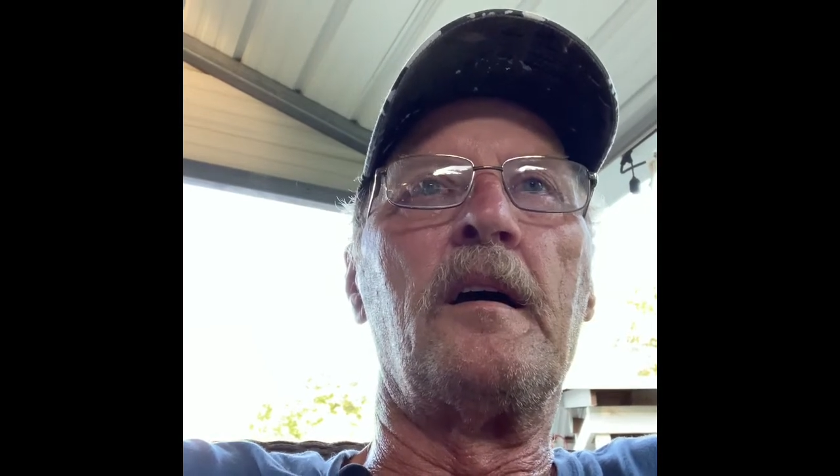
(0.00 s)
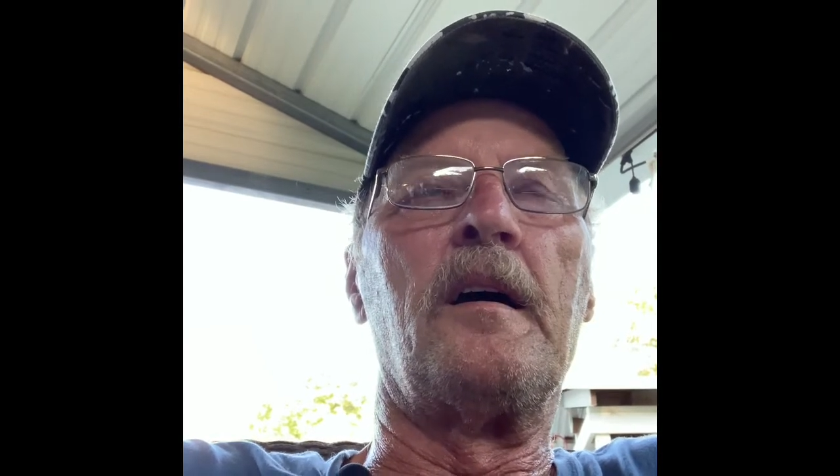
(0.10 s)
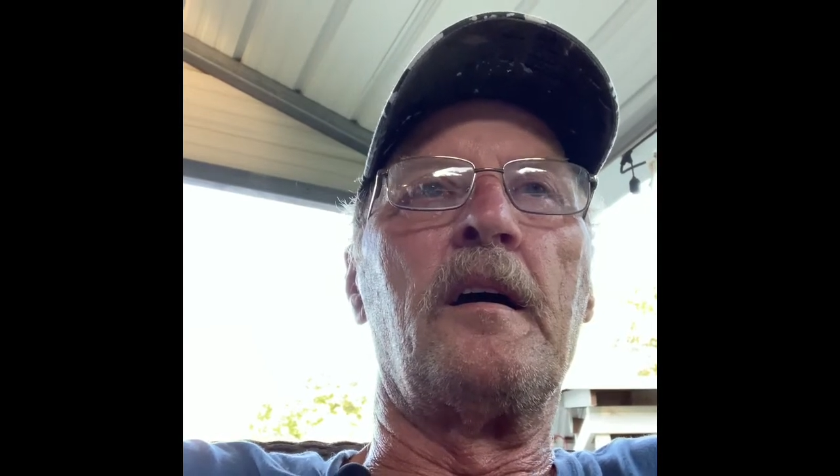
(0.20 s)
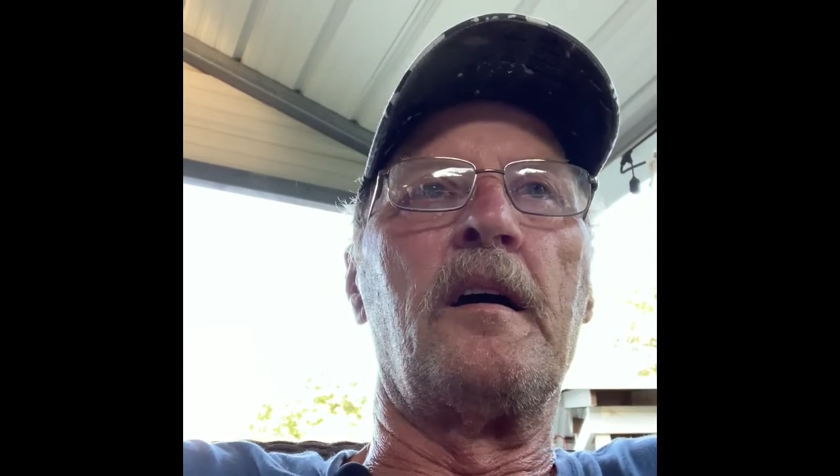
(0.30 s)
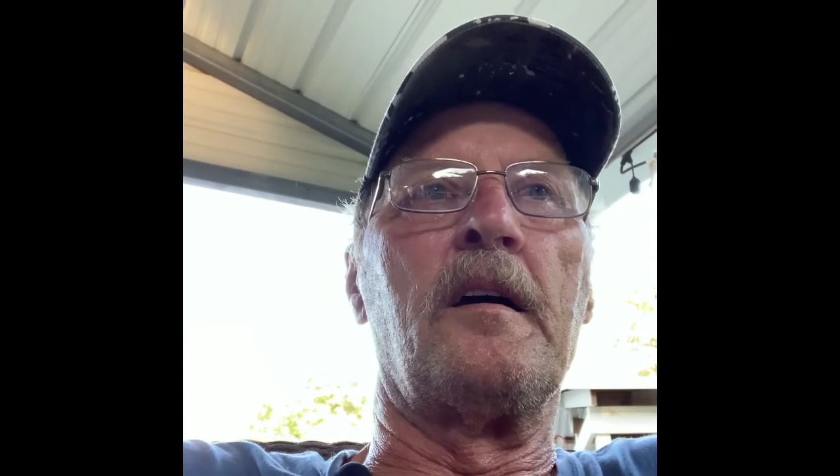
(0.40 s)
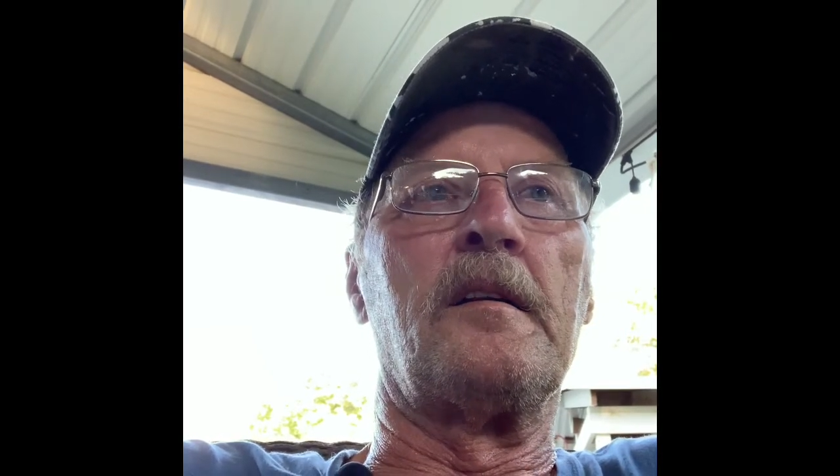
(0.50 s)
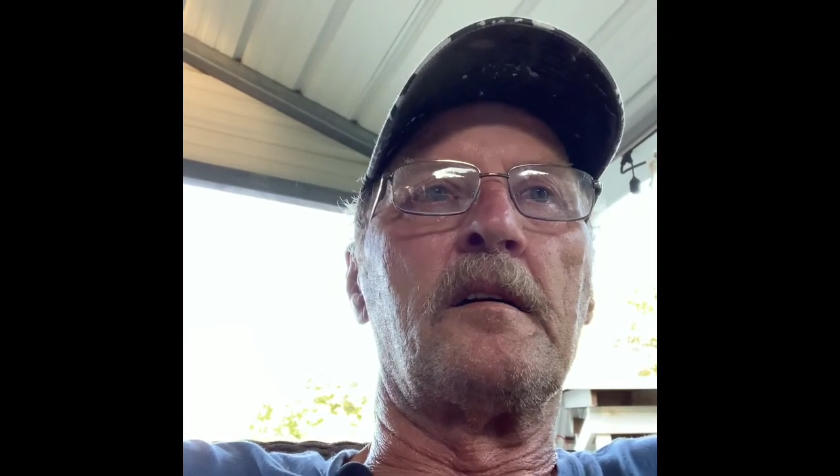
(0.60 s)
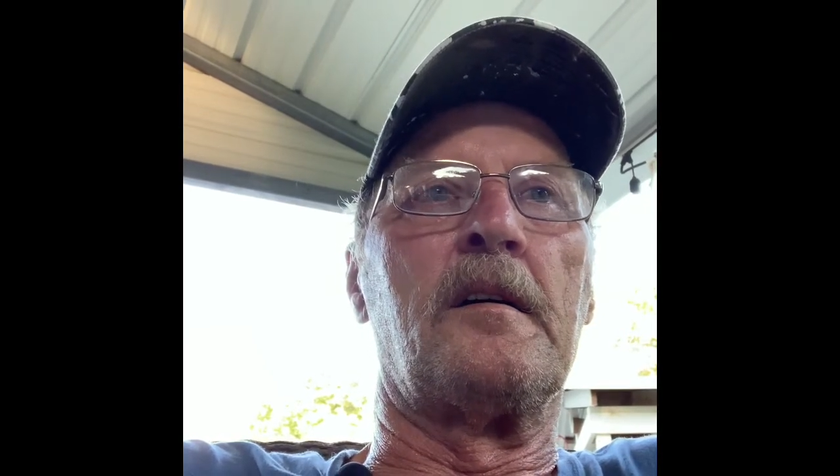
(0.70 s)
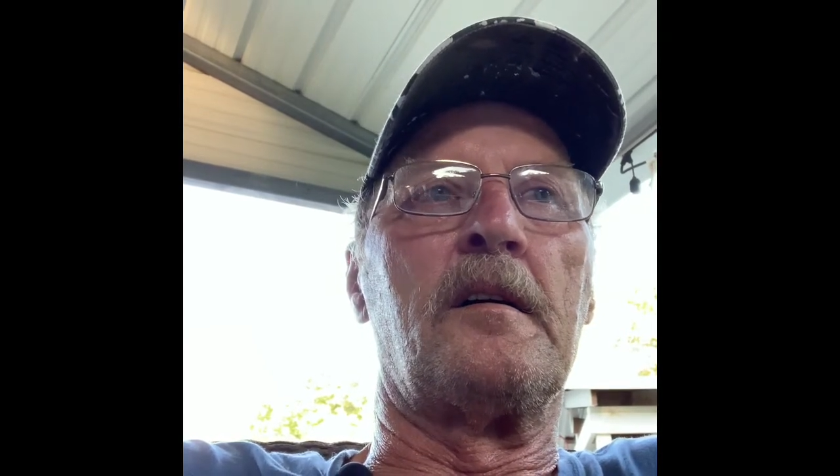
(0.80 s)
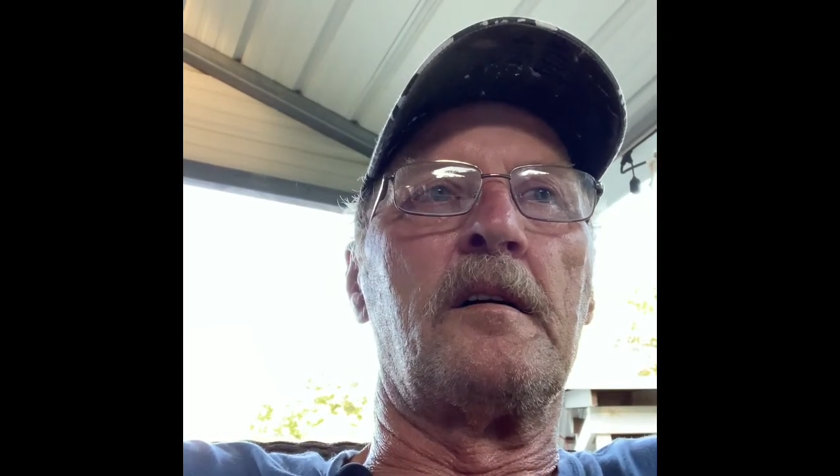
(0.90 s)
And
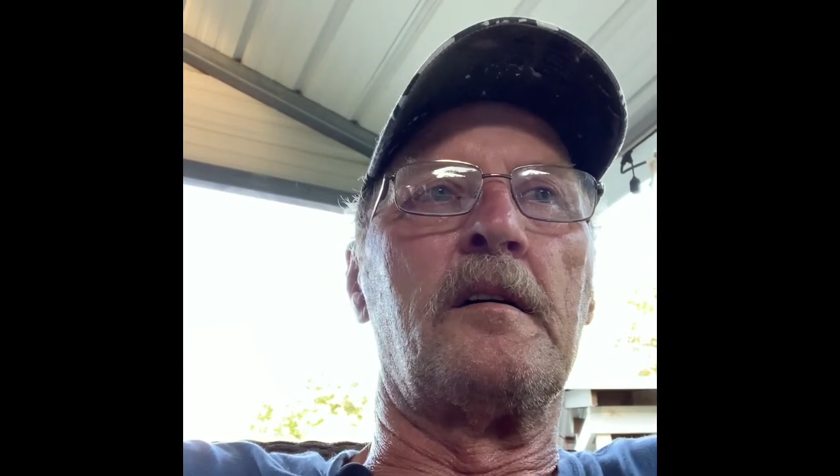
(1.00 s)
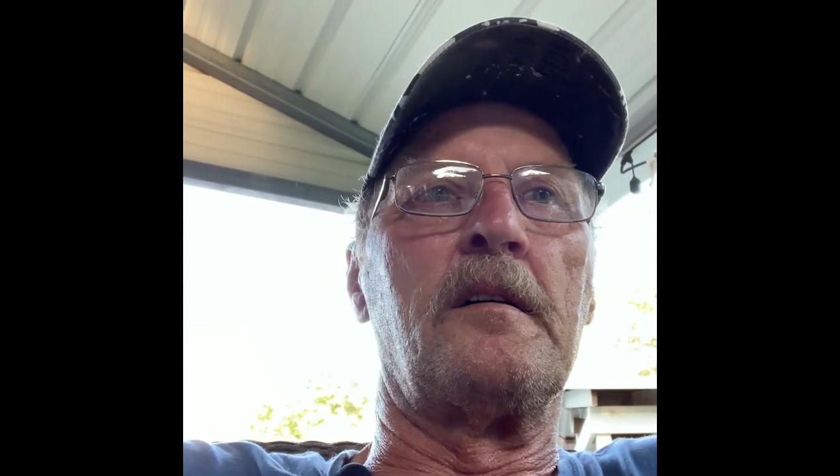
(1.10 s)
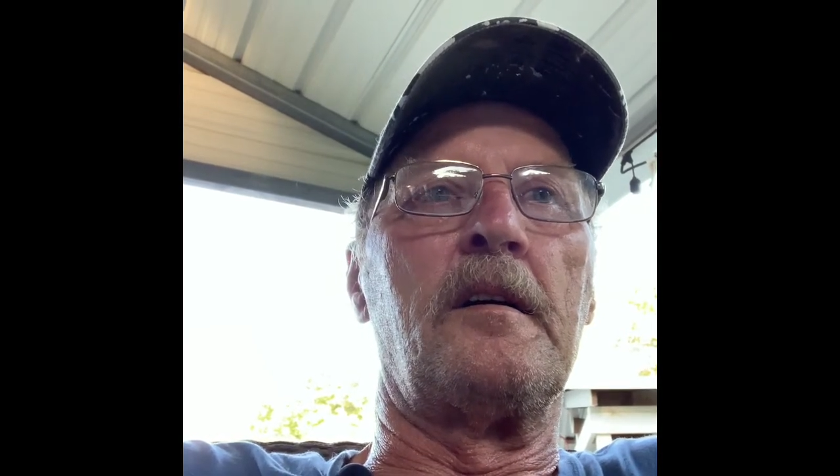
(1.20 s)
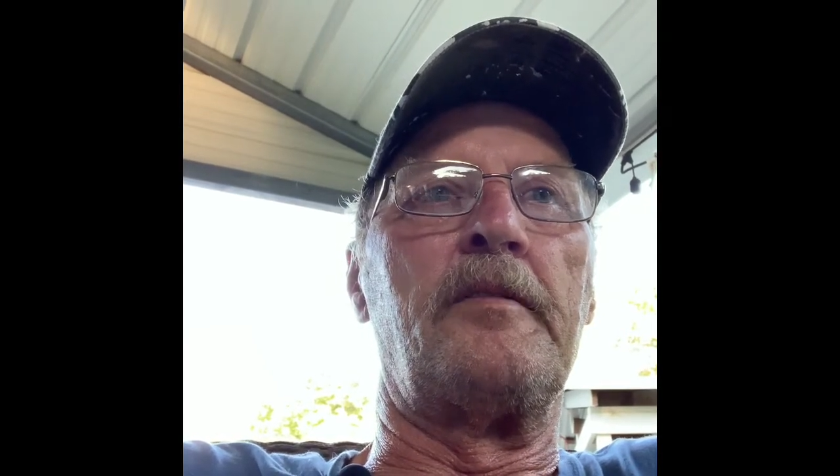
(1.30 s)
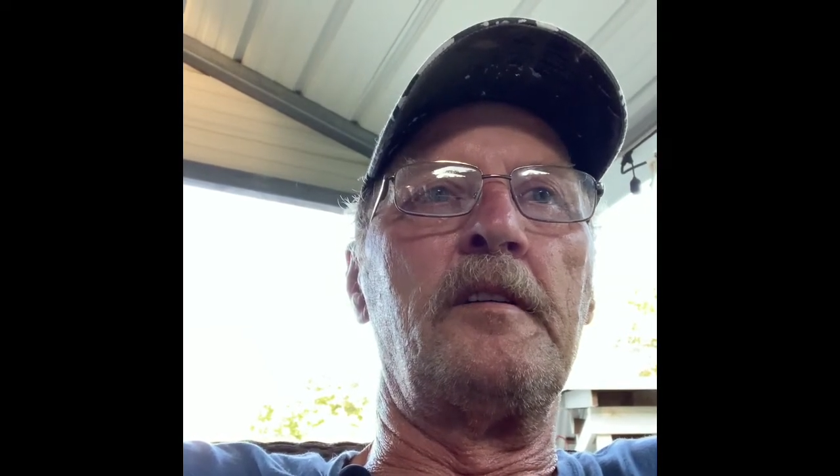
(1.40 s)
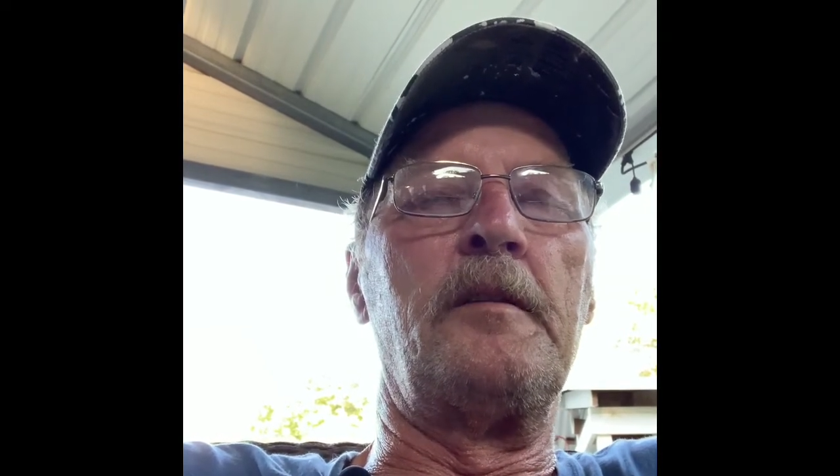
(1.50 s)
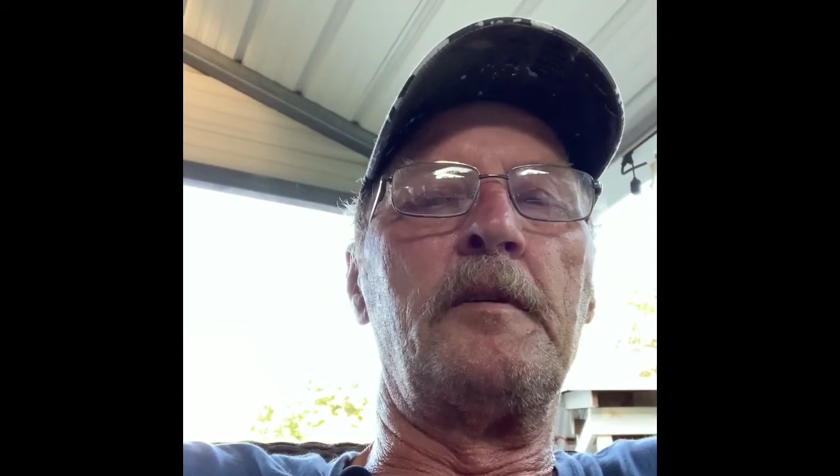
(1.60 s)
if you need